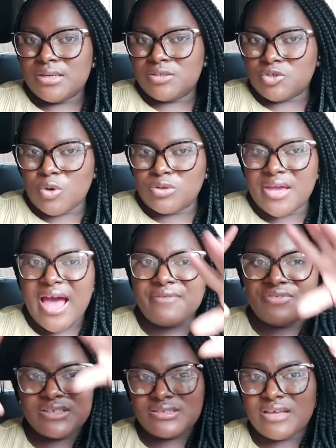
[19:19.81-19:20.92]
So they have
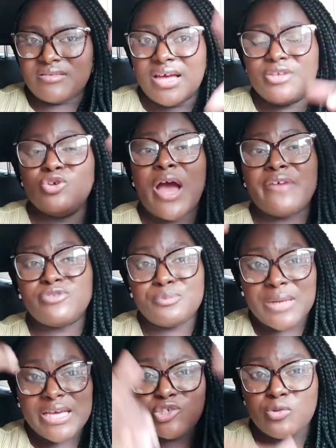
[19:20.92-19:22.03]
this thing that you have to
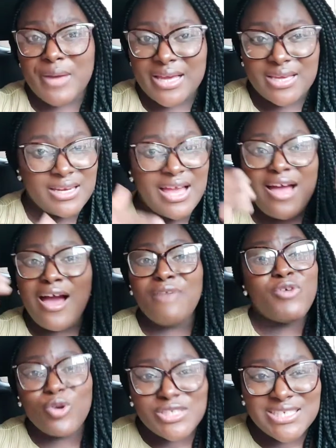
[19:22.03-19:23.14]
place your bag in. I've
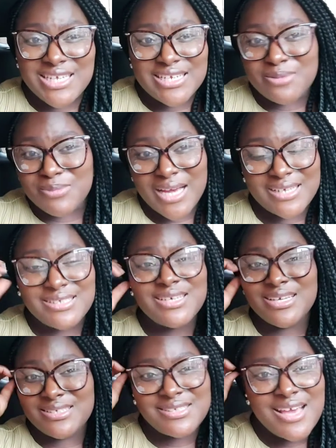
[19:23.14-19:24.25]
forgotten the name, guys.
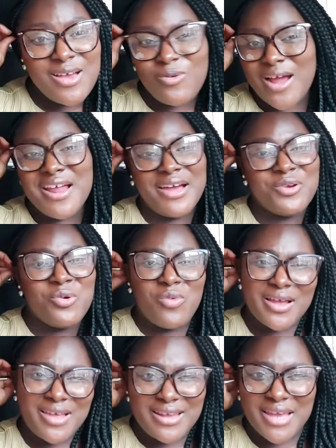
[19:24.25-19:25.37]
Yes, right, I don't
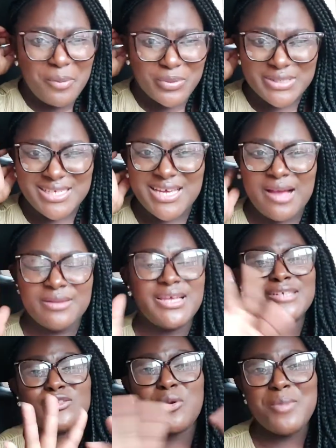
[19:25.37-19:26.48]
work at the airport again. There
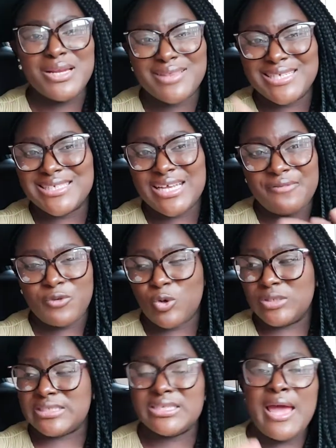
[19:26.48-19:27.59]
are so many things that I've
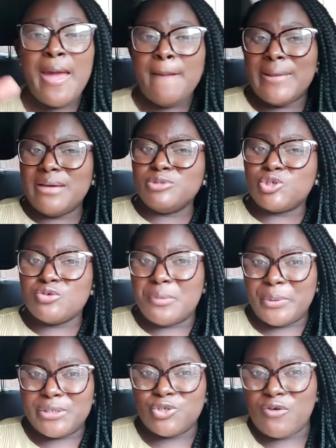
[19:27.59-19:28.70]
forgotten. But let me show you a
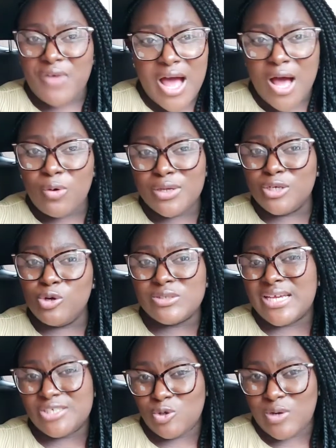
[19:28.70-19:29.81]
picture of how it looks
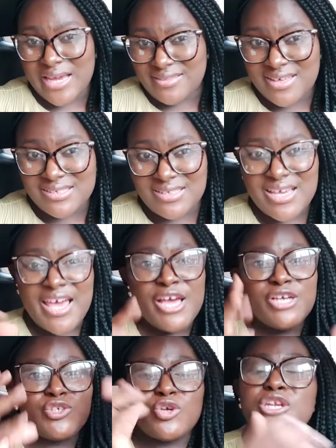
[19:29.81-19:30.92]
like. So like this.
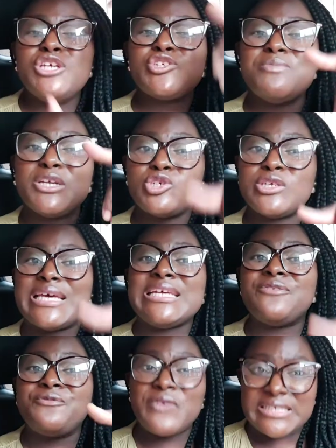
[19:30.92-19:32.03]
So you need to make sure that it
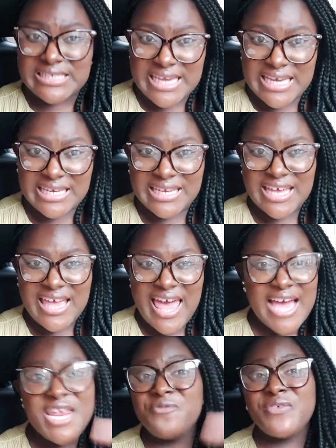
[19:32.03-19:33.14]
fits in.
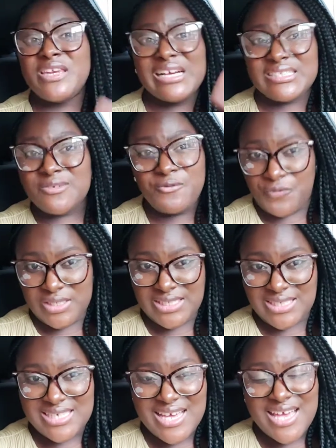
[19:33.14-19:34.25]
And if it doesn't
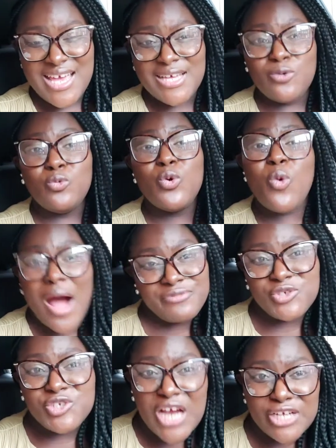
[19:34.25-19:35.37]
fit, we'll have
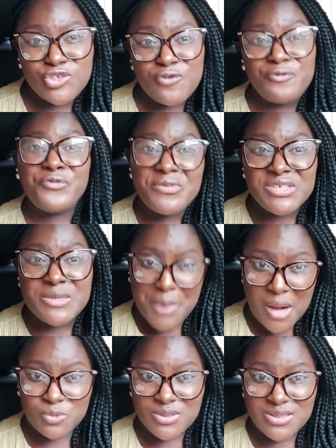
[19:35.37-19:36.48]
to charge you
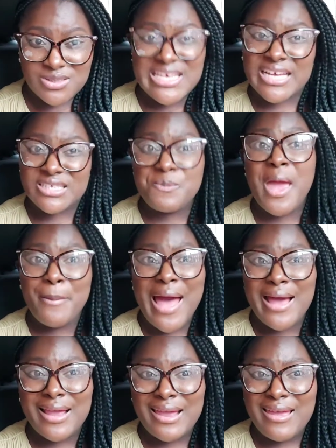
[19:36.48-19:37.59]
£50. Yes, per
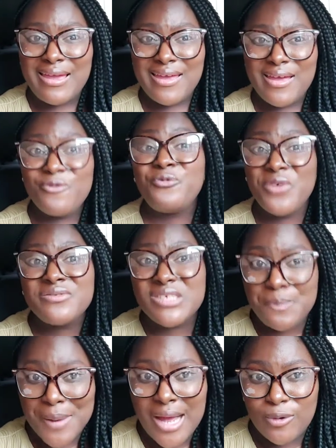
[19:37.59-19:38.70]
bag,
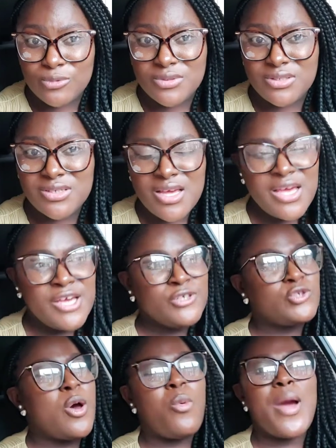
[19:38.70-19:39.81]
£50.
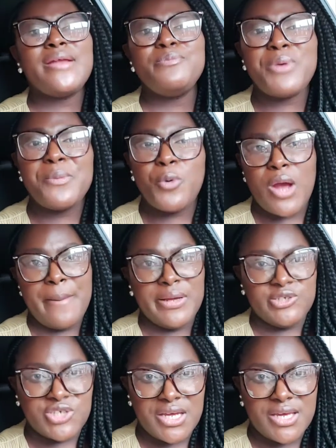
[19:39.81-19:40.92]
So when people come
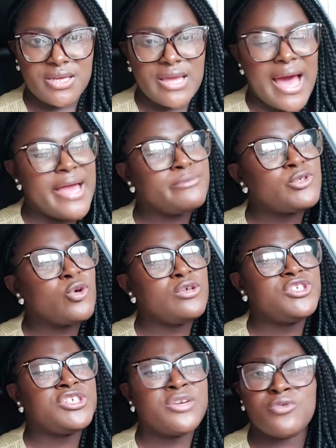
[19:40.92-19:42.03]
and check in, I am so
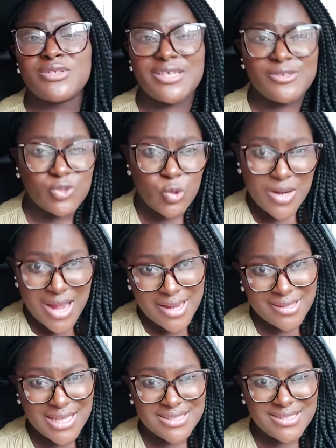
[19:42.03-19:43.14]
generous and so
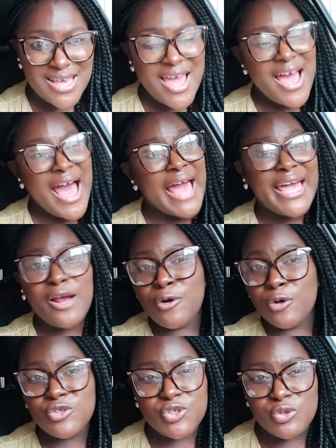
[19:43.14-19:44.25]
kind that I get
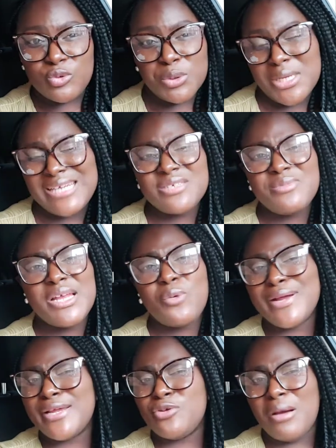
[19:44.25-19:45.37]
close to you. It doesn't matter
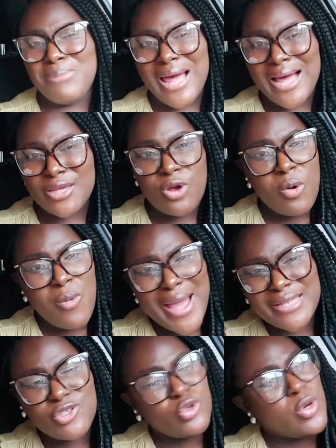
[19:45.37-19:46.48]
whether you are black, you are
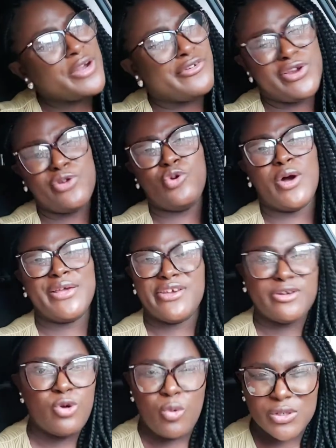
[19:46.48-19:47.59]
white, you are green, you are
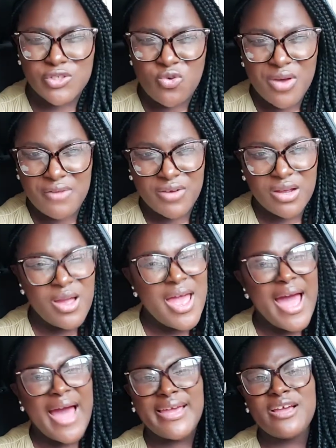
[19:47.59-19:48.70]
yellow or whatsoever.
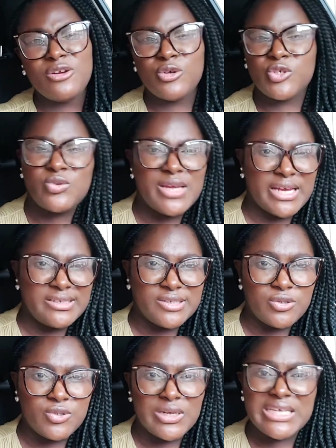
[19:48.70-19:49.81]
I get close to you and I
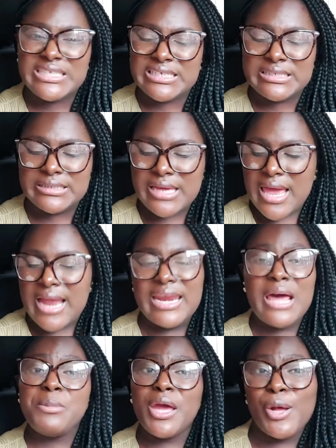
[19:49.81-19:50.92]
tell you, listen,
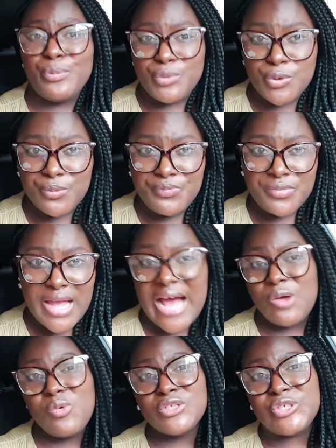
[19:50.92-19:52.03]
let me help you. I
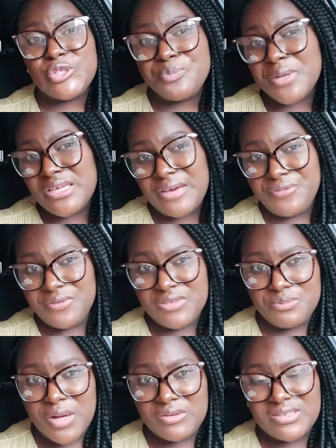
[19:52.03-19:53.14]
don't want you to pay that
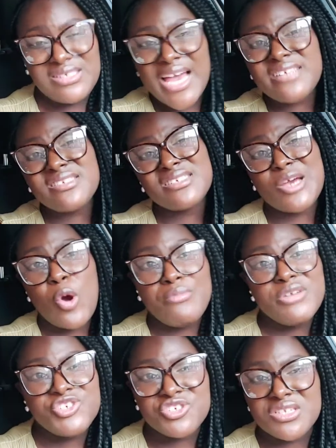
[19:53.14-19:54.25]
£50. Yes, it's a
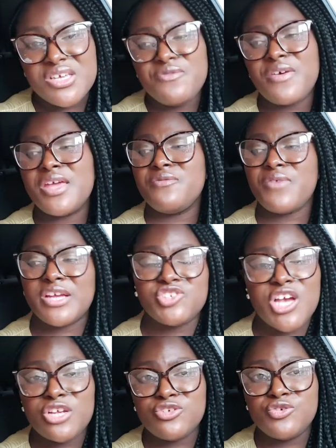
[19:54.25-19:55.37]
commission. If I
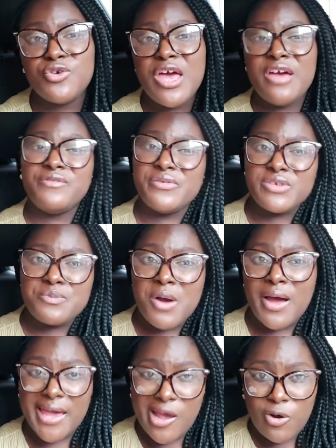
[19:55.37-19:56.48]
charge you £50,
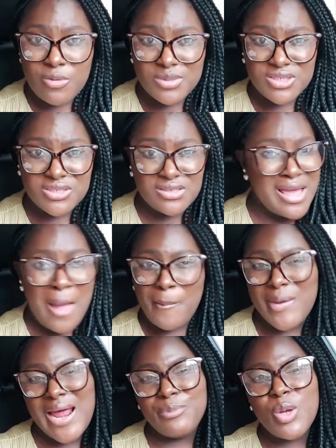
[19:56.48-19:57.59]
I get commission.
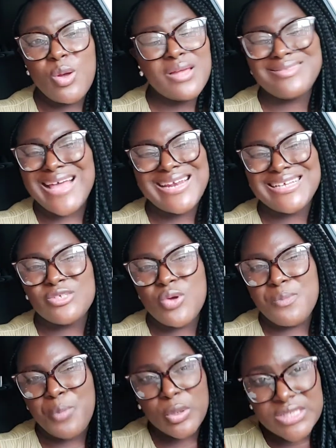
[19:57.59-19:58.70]
But I'm not. That is not
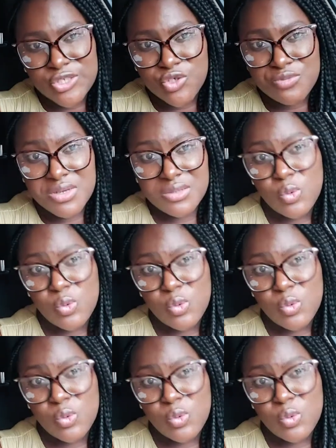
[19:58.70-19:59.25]
important to me.